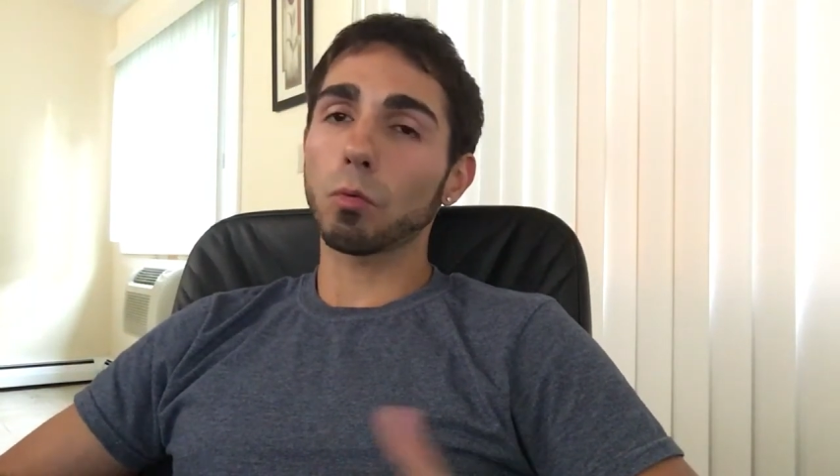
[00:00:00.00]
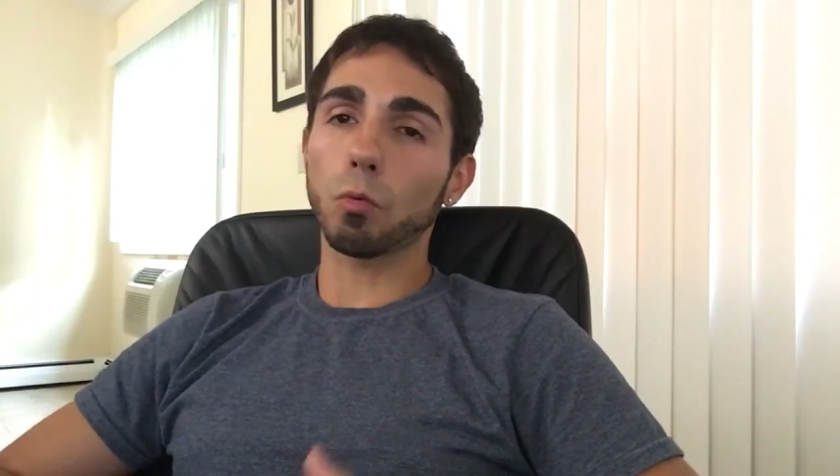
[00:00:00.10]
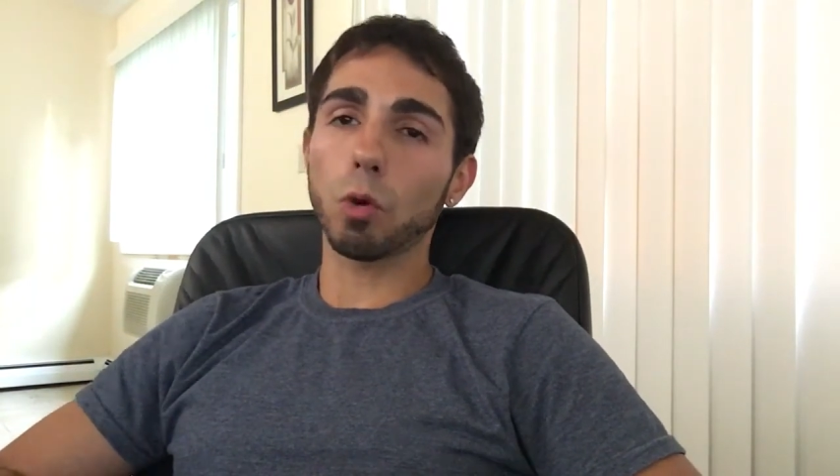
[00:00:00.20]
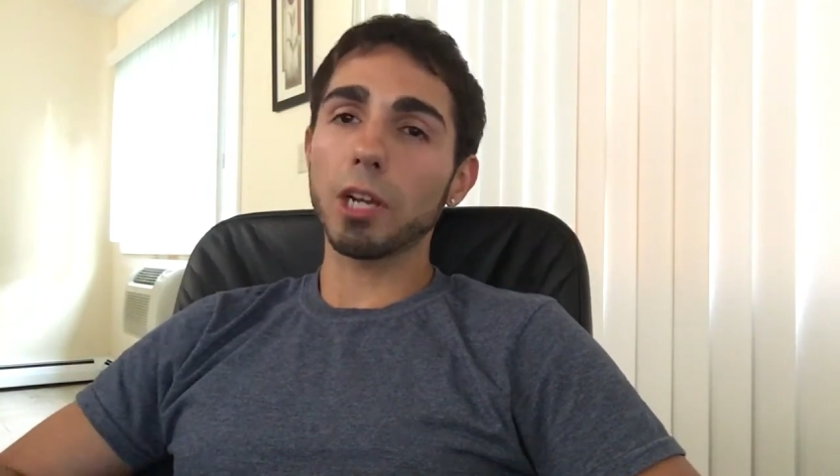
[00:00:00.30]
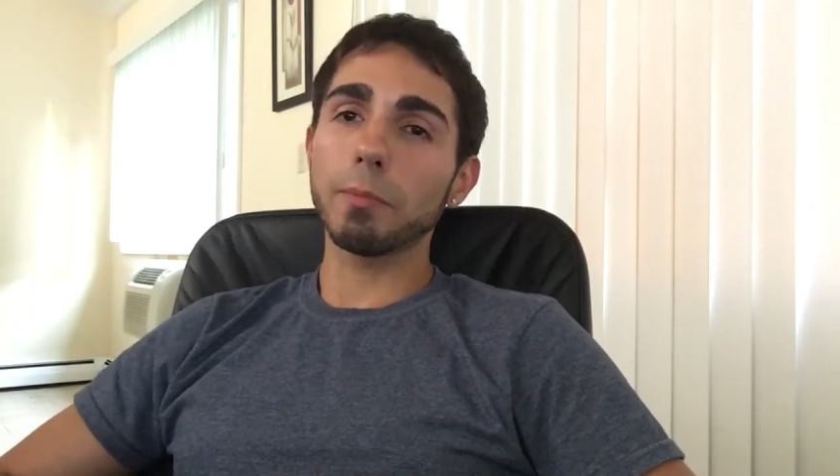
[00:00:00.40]

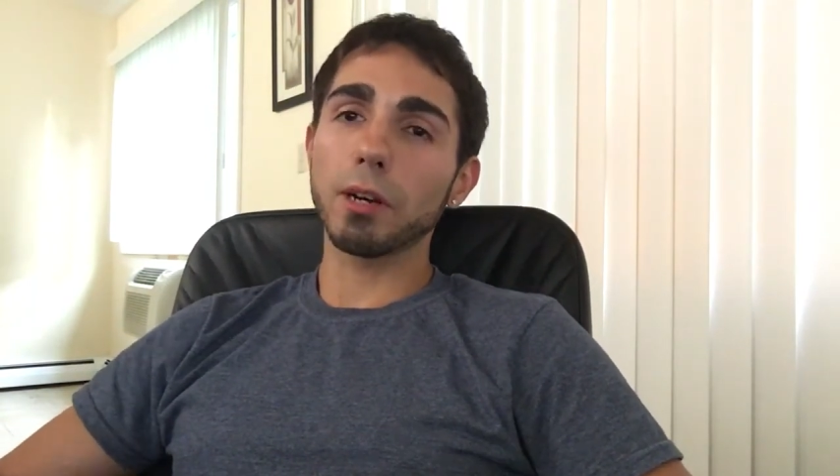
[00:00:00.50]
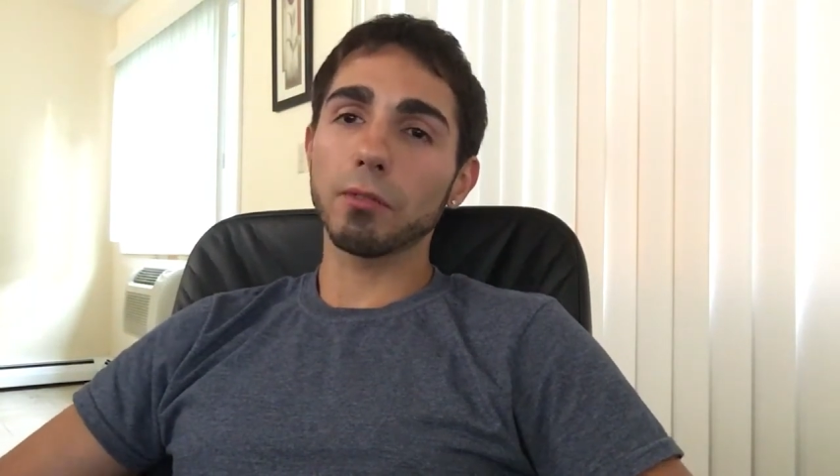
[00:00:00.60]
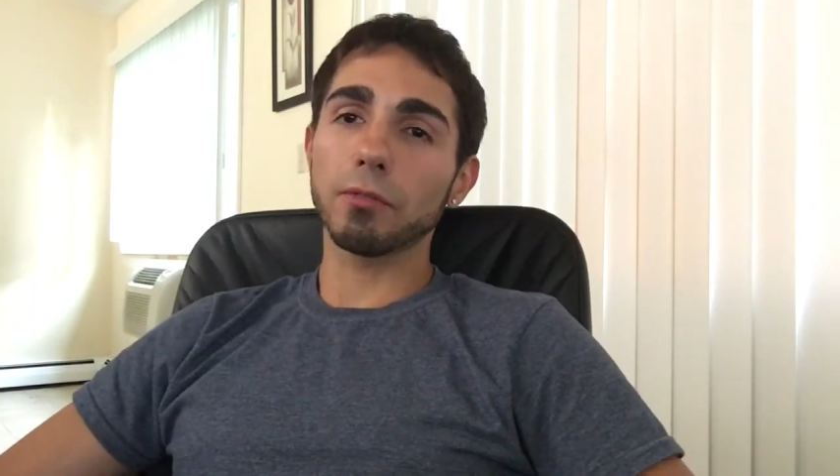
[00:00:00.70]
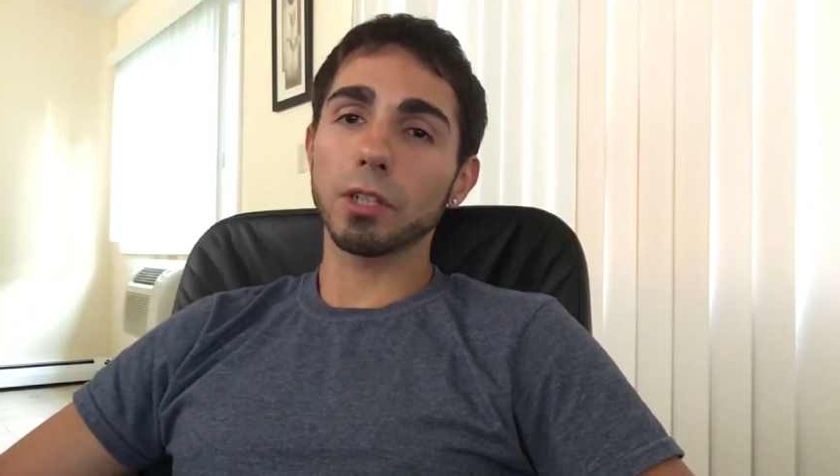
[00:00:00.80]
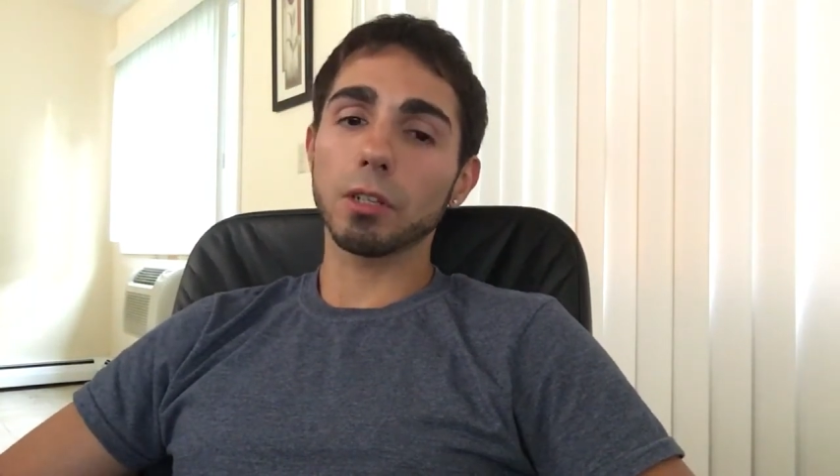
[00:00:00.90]
wipe
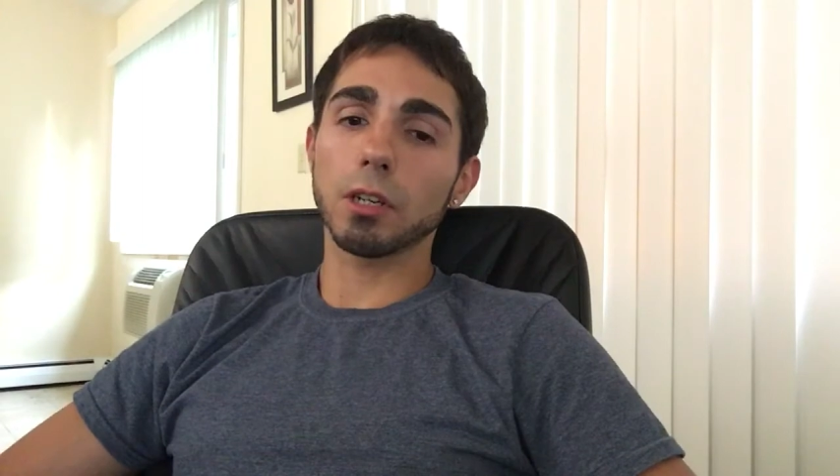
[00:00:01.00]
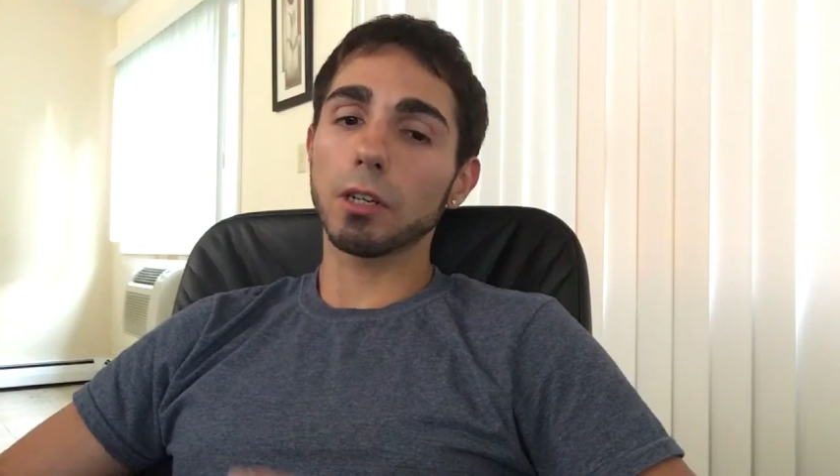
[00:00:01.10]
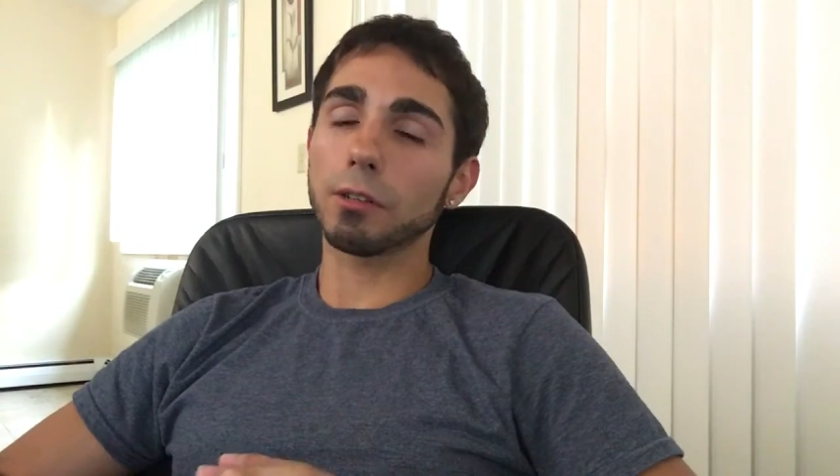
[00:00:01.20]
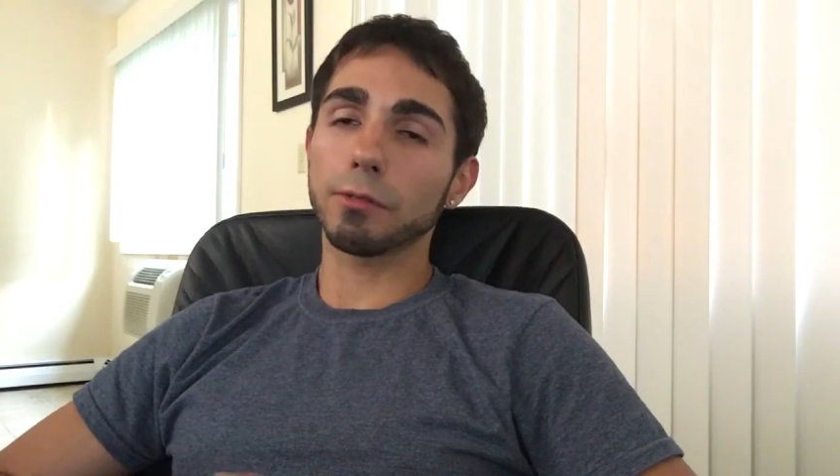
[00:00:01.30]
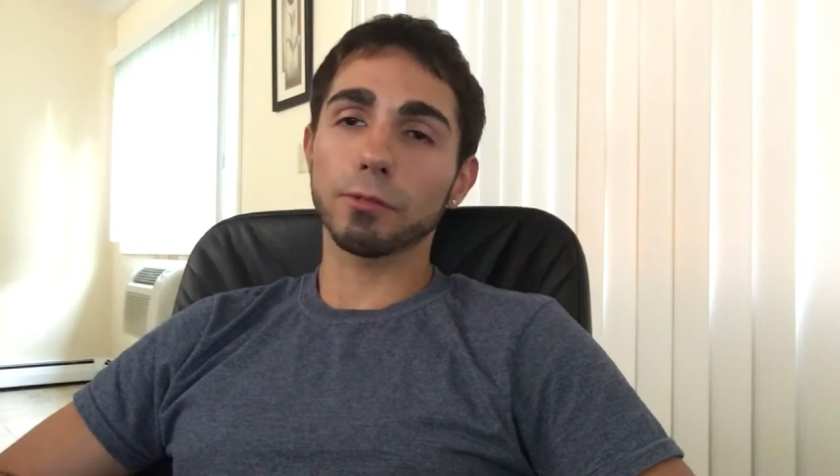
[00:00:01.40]
out
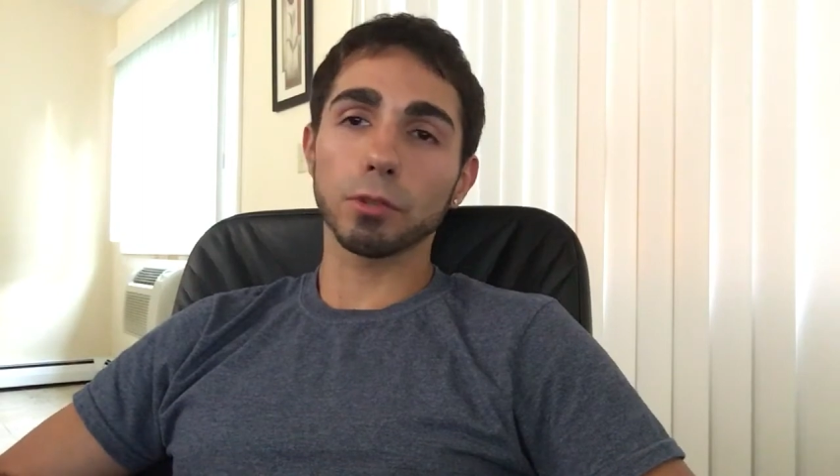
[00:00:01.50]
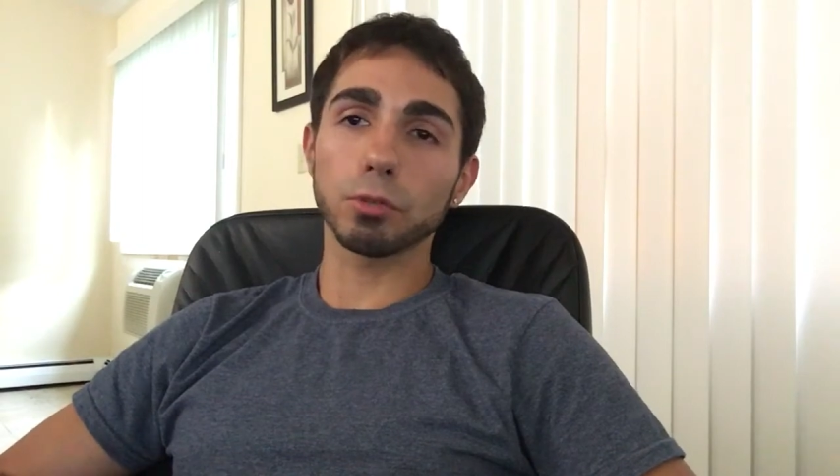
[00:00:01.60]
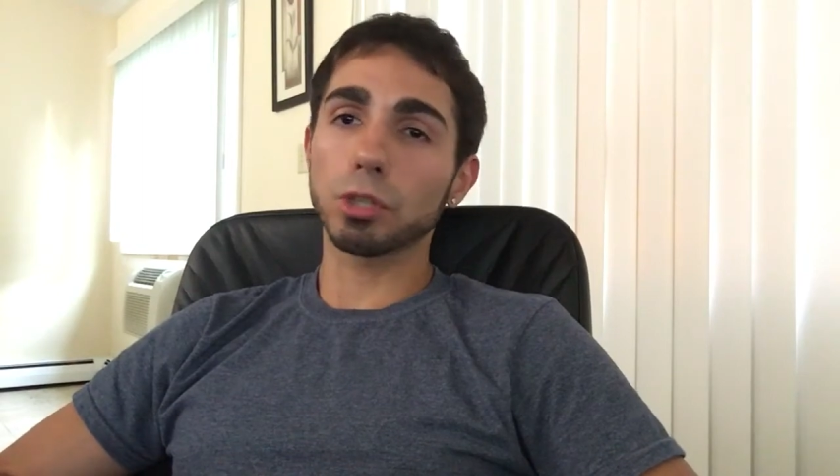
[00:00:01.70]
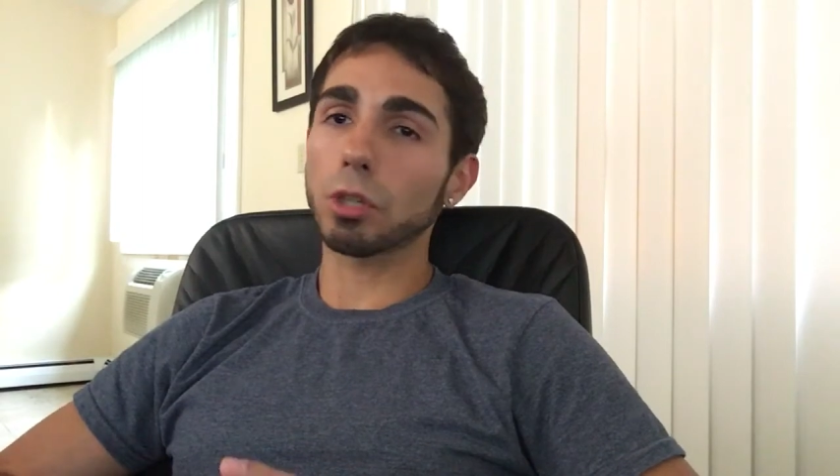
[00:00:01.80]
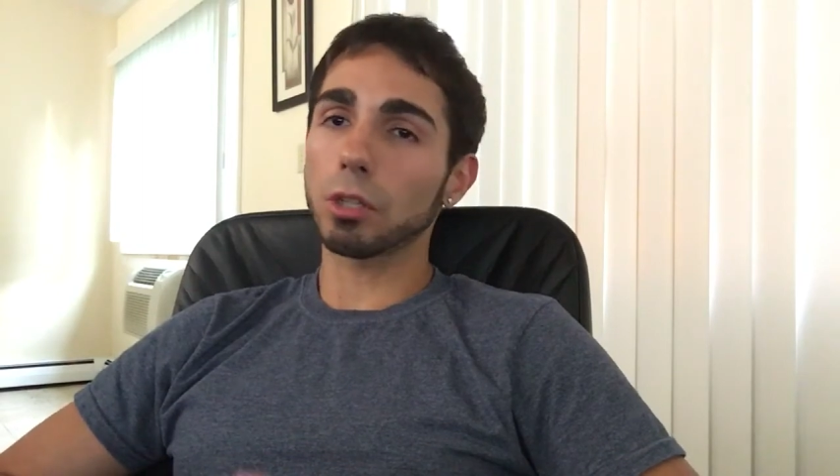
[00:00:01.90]

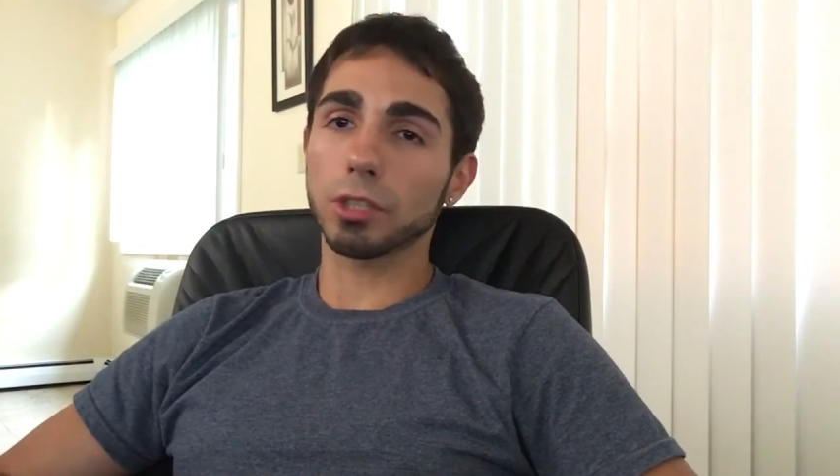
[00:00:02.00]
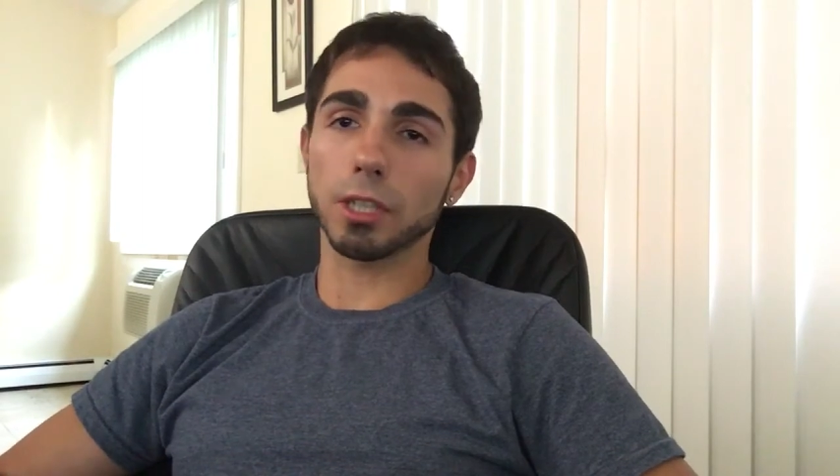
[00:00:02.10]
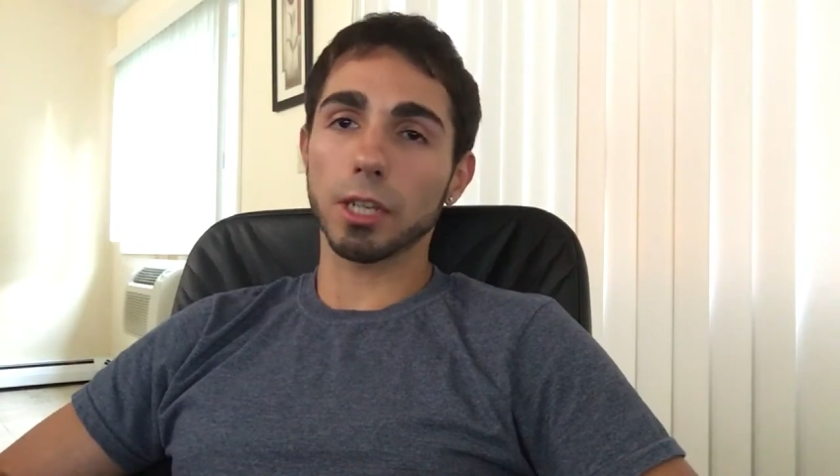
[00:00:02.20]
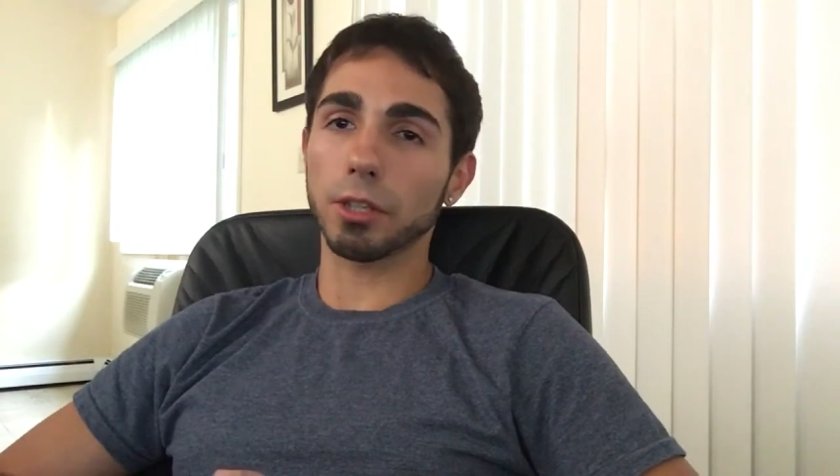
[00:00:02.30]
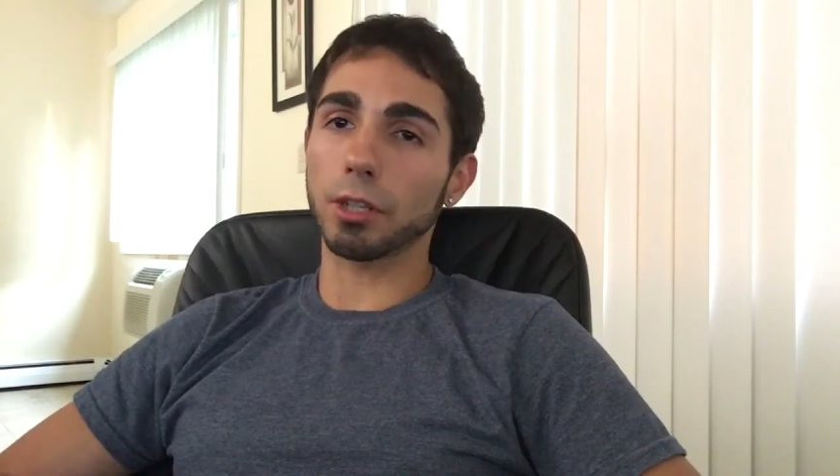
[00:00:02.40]
fruits altogether.